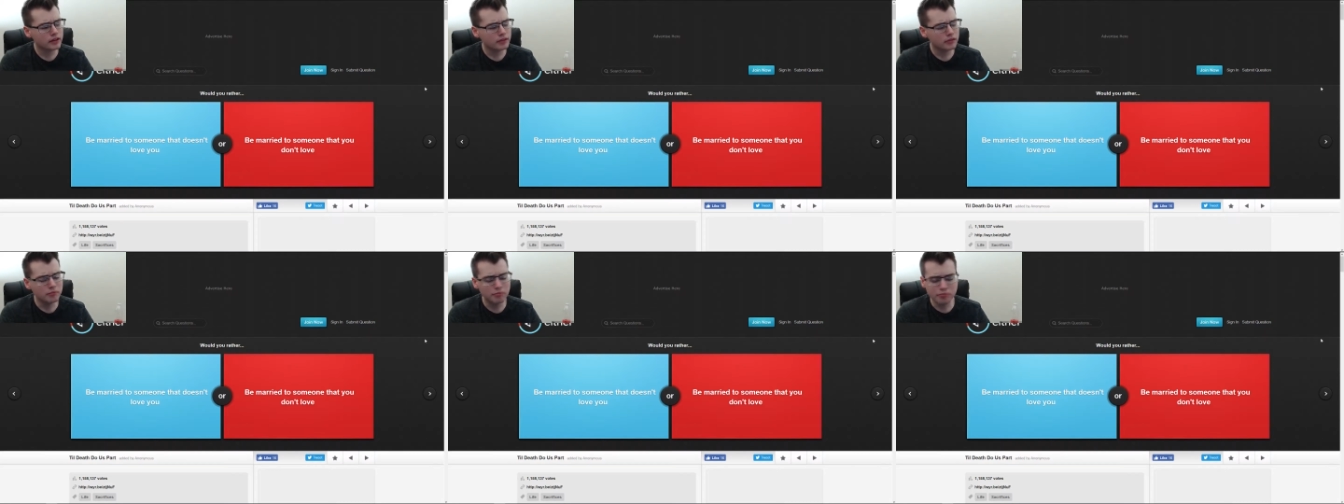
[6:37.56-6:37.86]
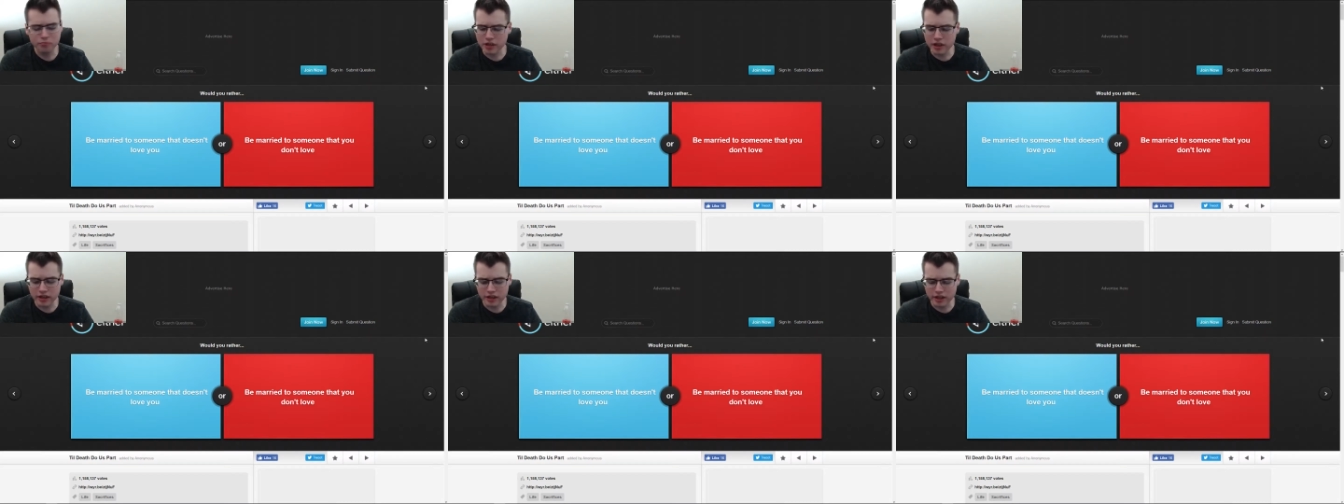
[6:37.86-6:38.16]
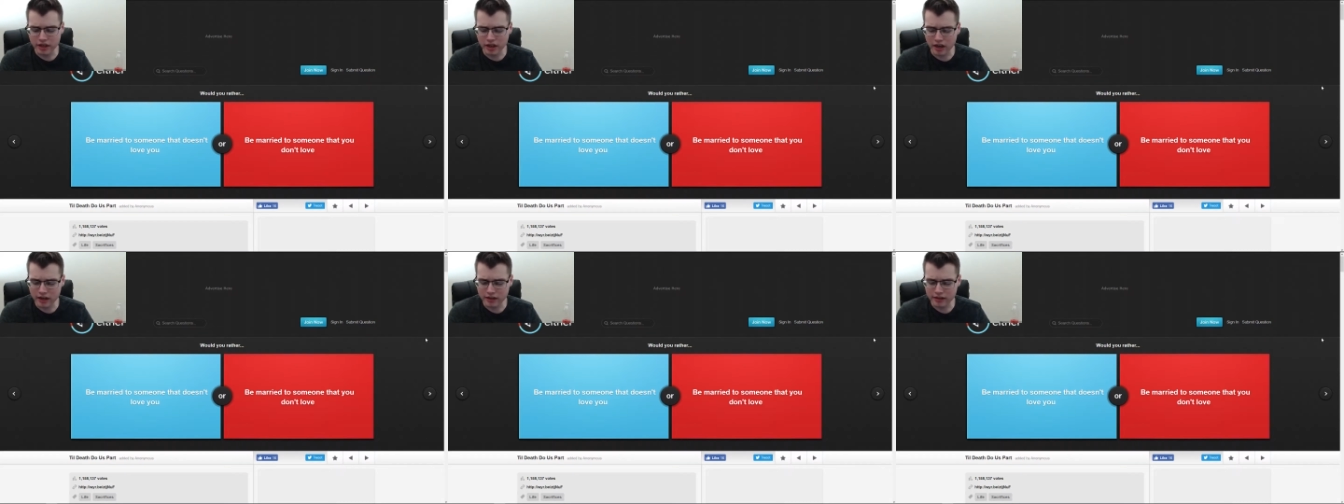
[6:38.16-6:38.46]
be a
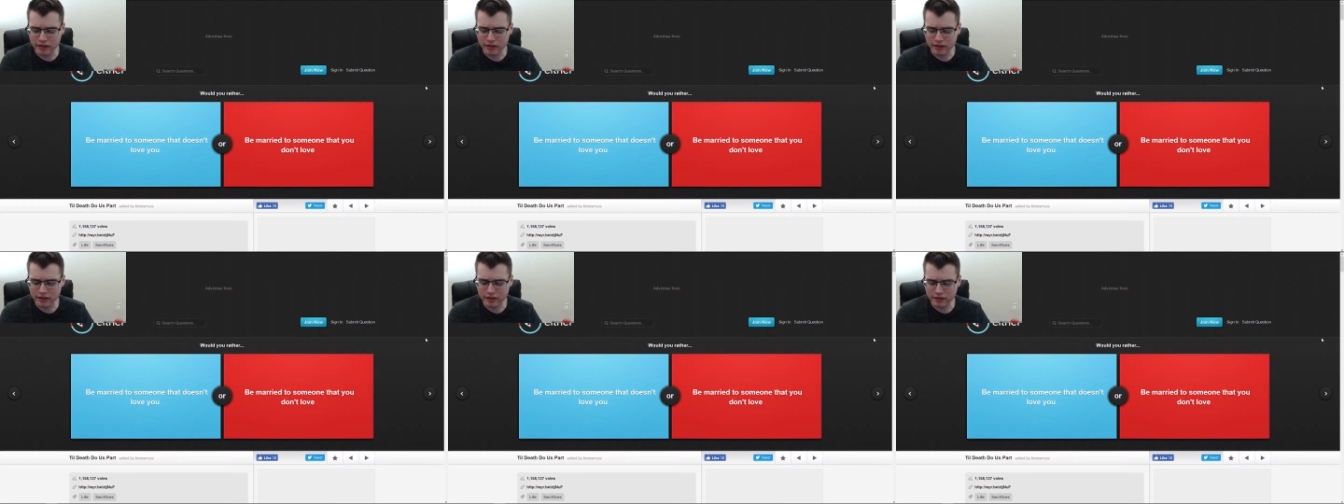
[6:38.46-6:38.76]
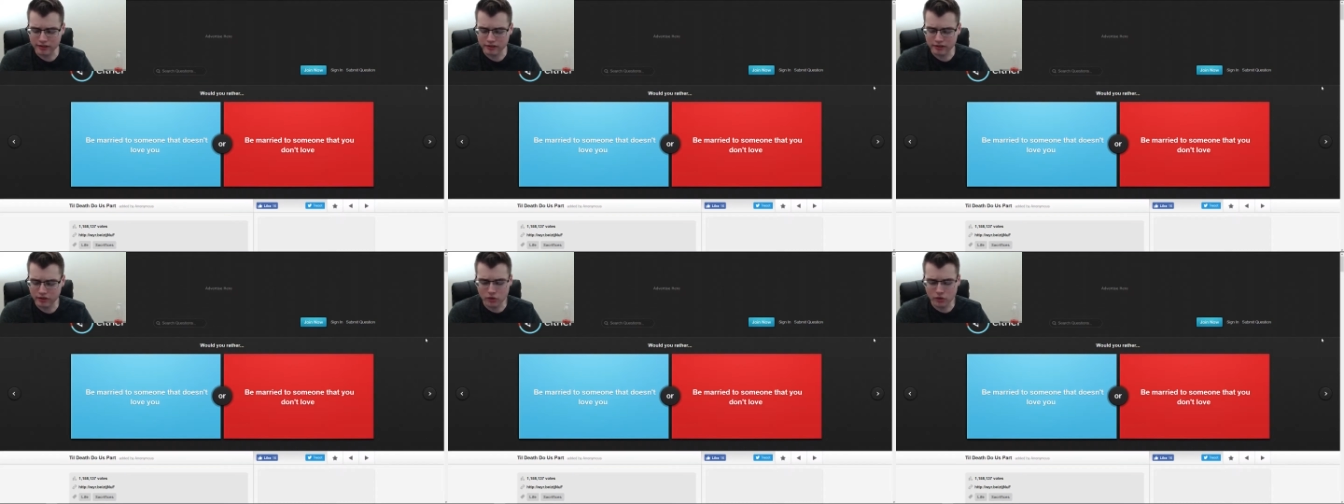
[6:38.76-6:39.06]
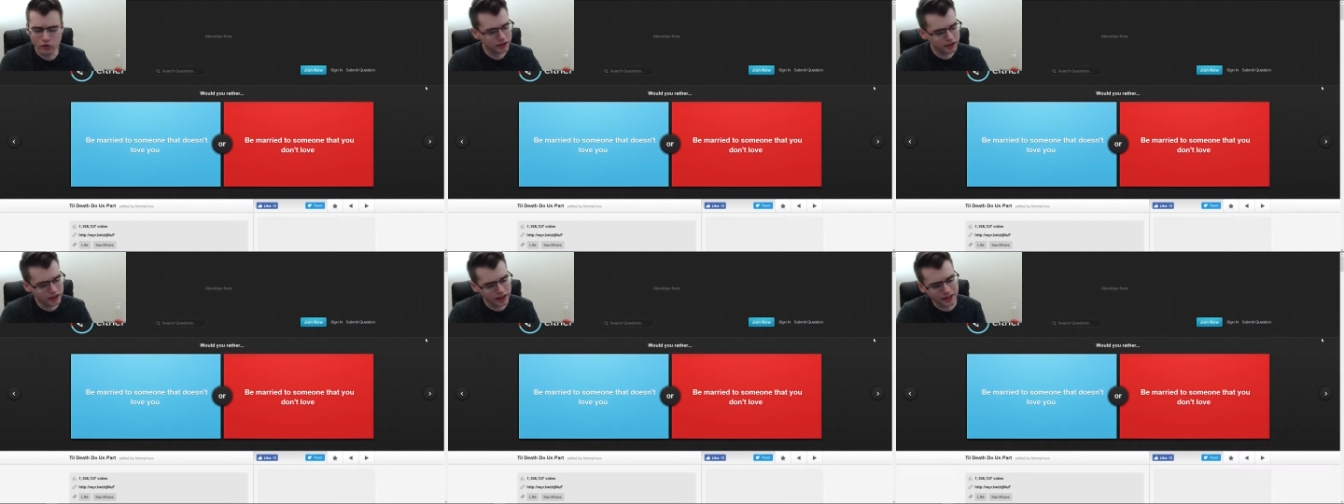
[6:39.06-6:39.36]
cuck, or
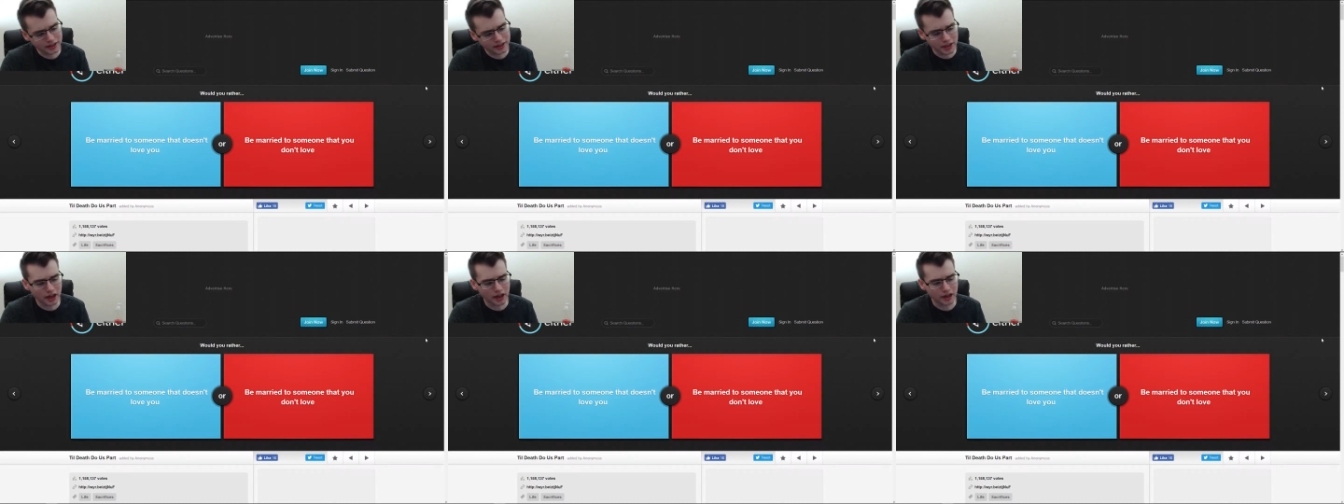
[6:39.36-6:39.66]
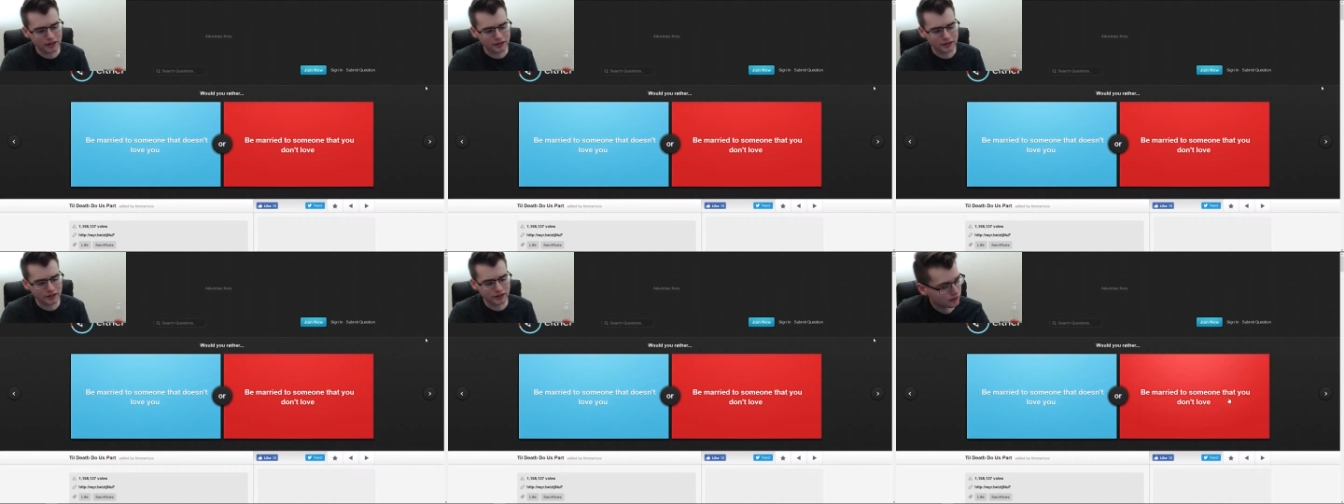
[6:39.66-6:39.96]
get cucked,